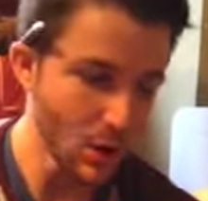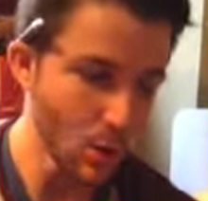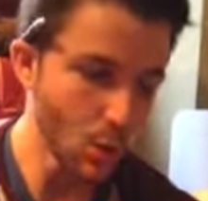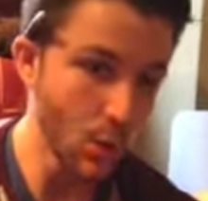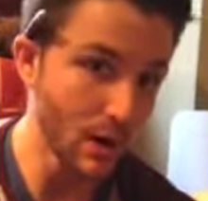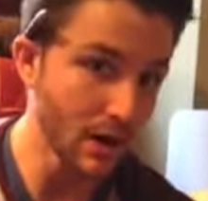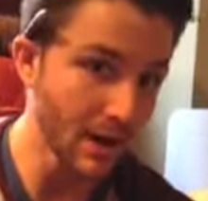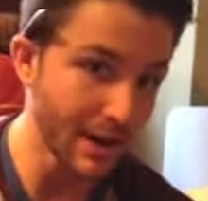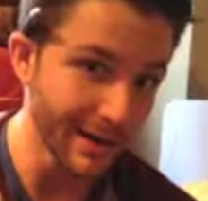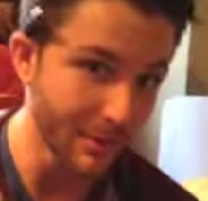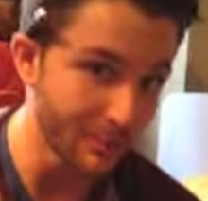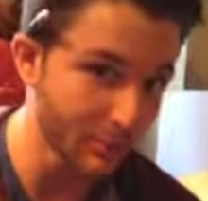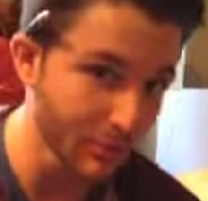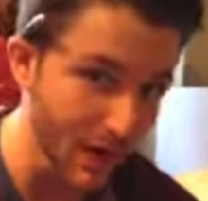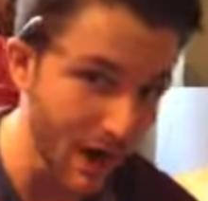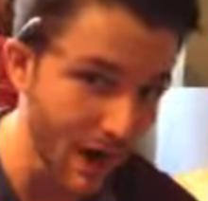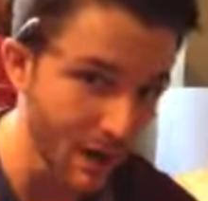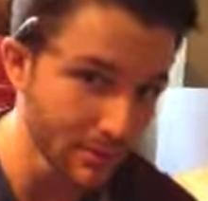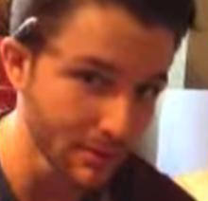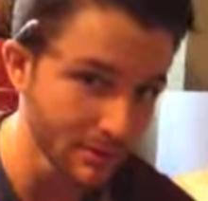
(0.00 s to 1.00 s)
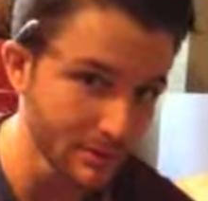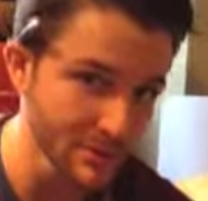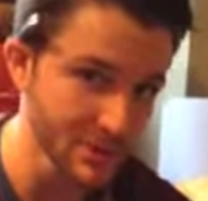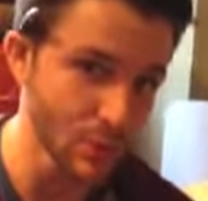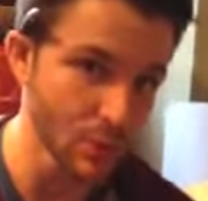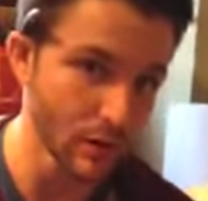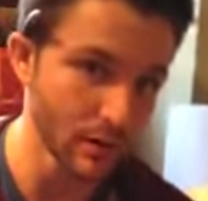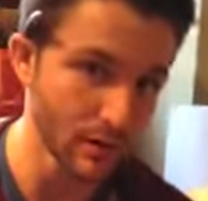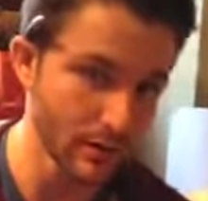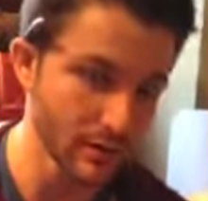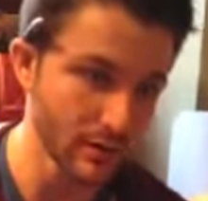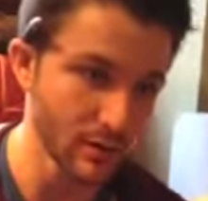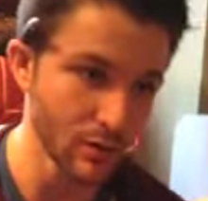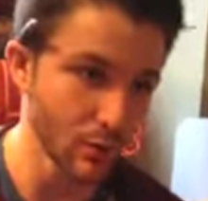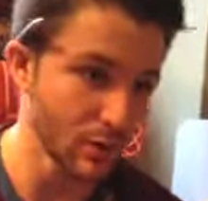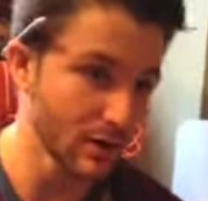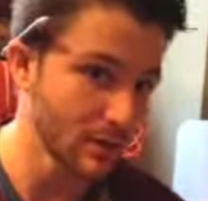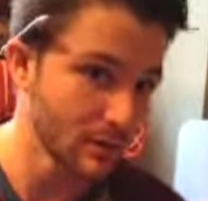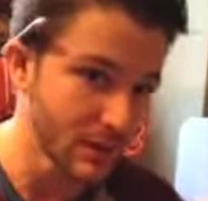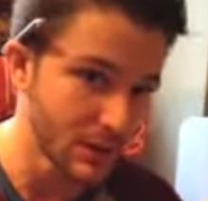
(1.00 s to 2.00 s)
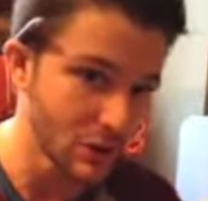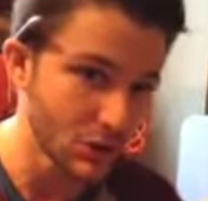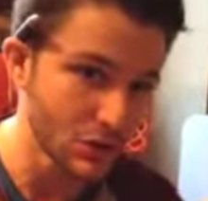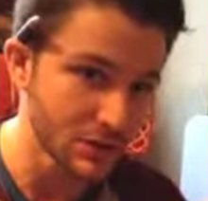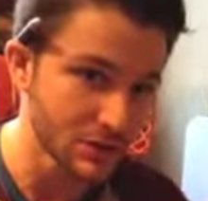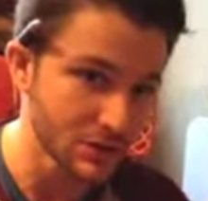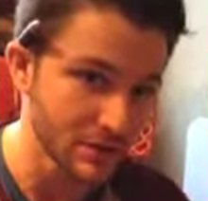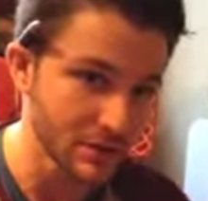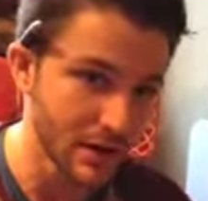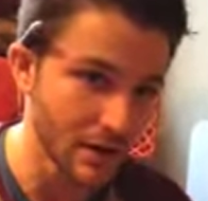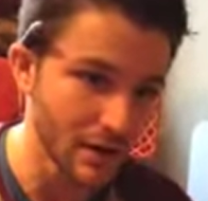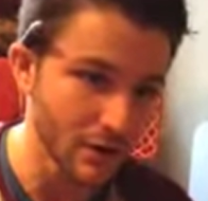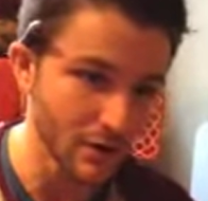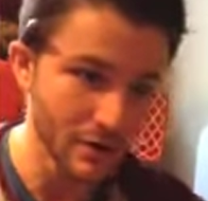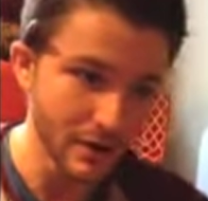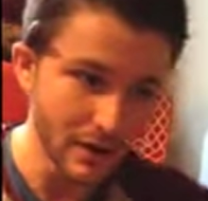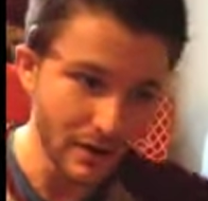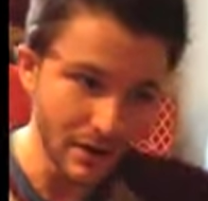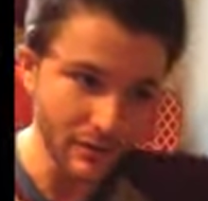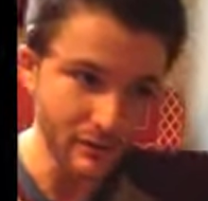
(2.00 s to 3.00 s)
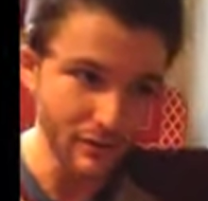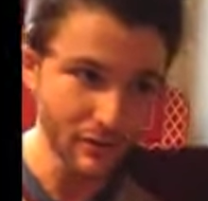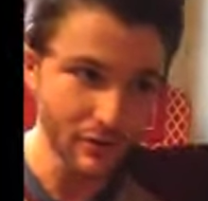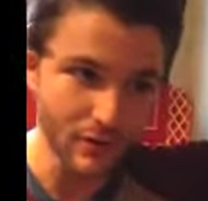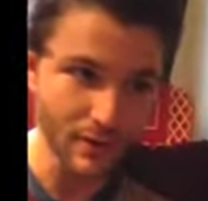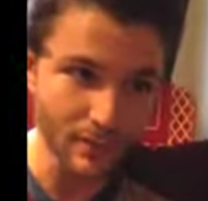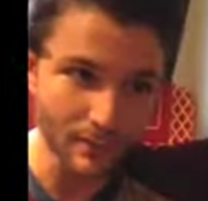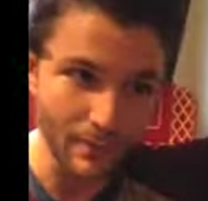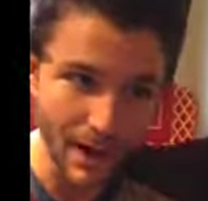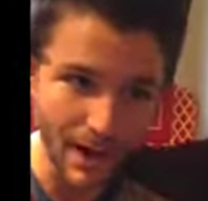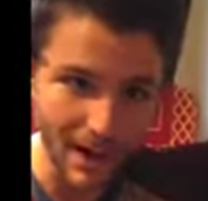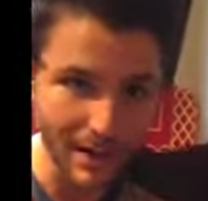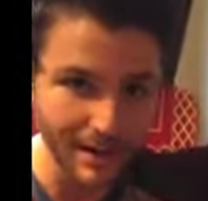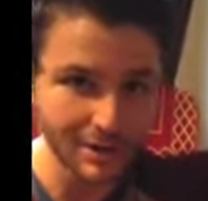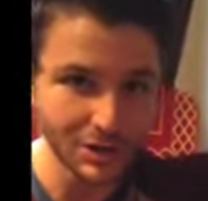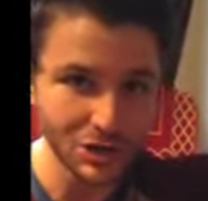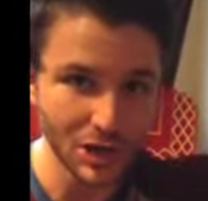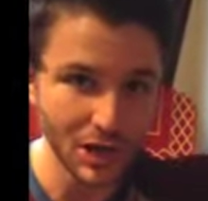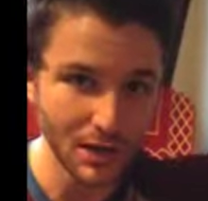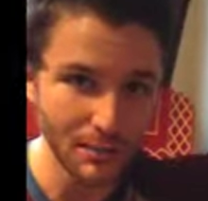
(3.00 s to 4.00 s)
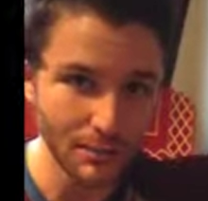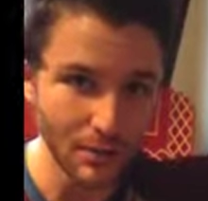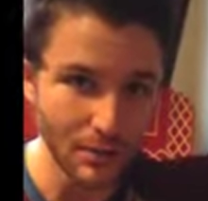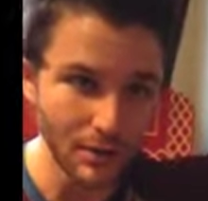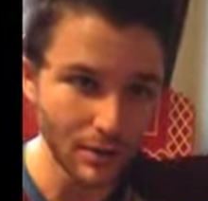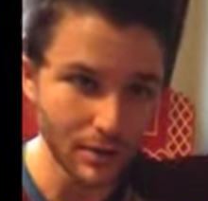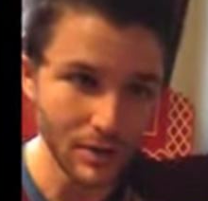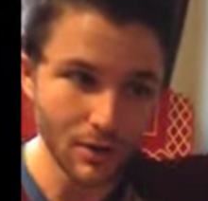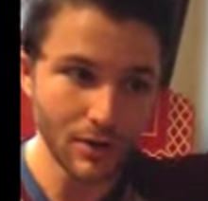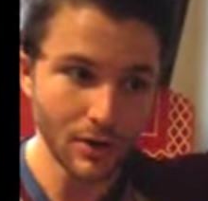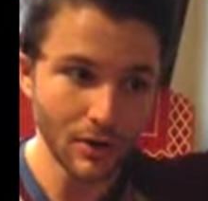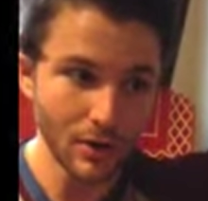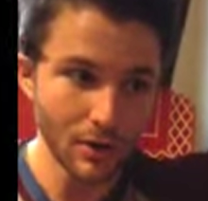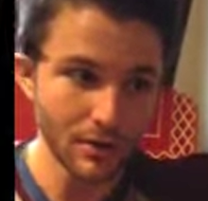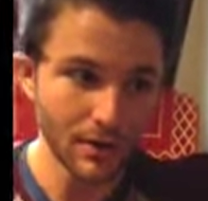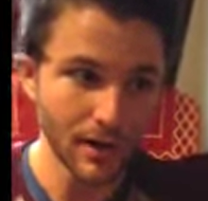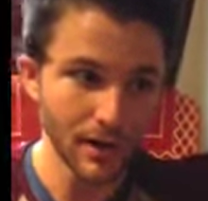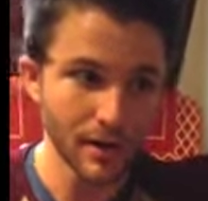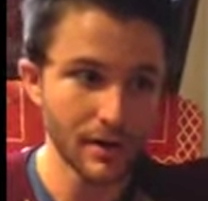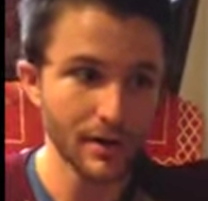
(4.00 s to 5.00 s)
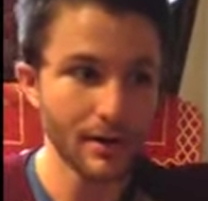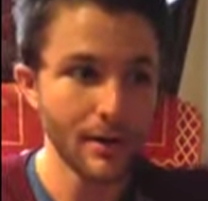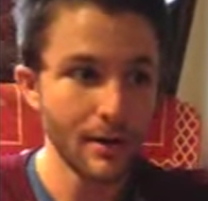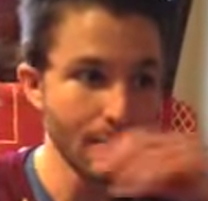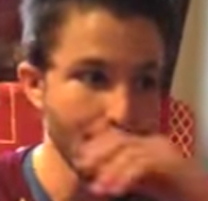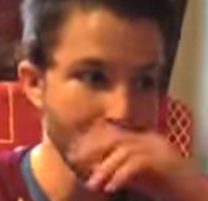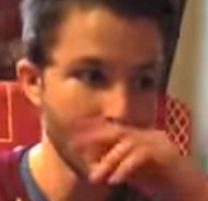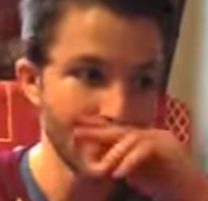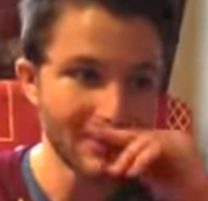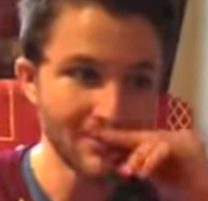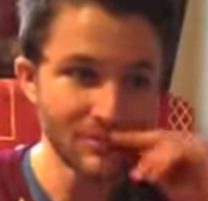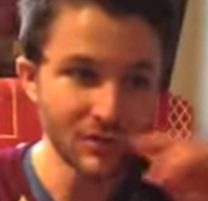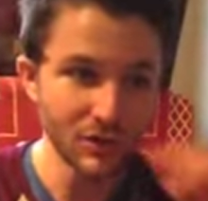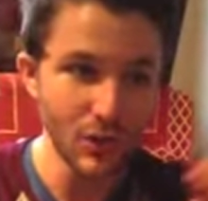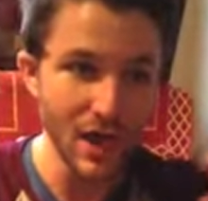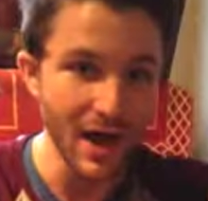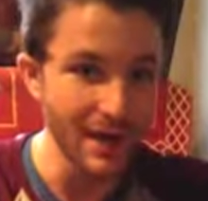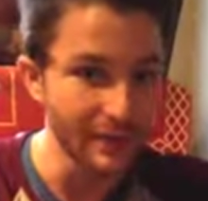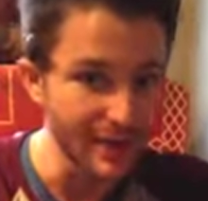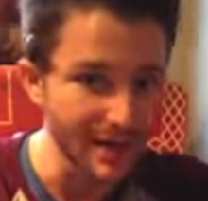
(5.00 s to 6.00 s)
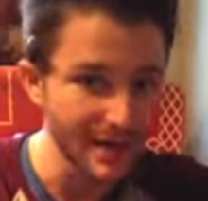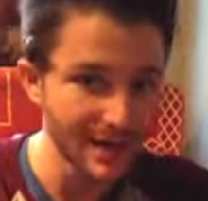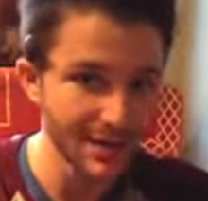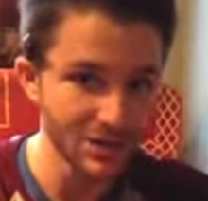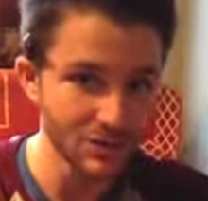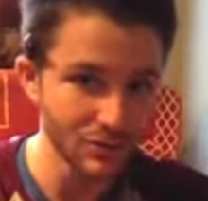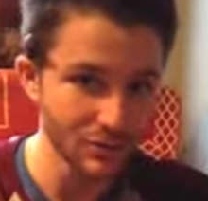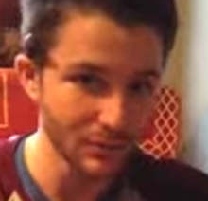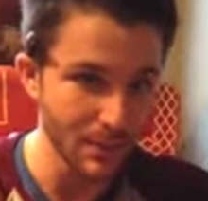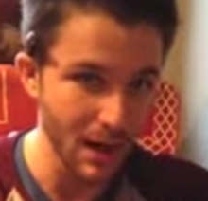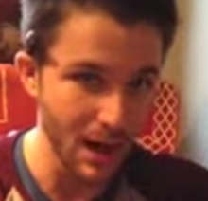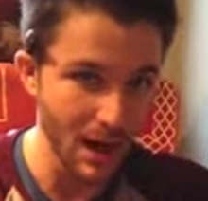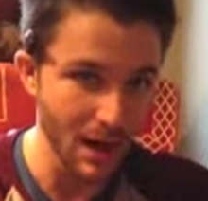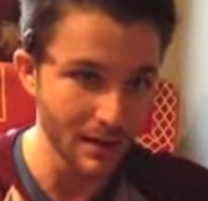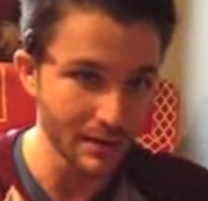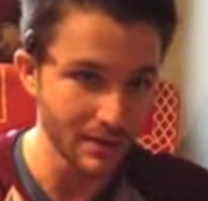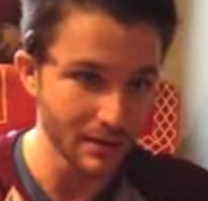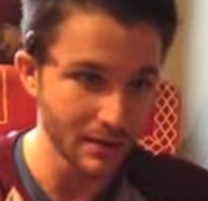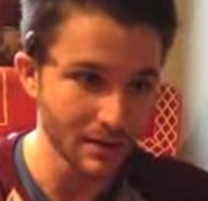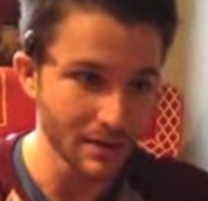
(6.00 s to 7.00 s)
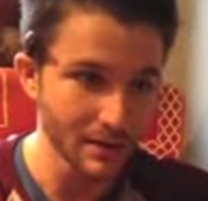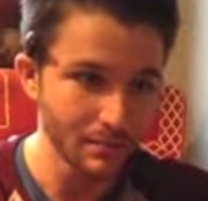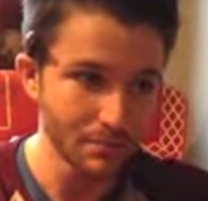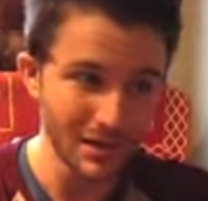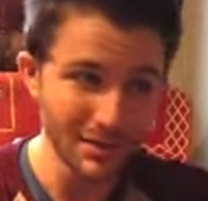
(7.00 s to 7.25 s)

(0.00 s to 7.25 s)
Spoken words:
What kind of problems were with it? Wouldn't it be good to know if you're going to buy a chamber, okay, but you had the history behind it?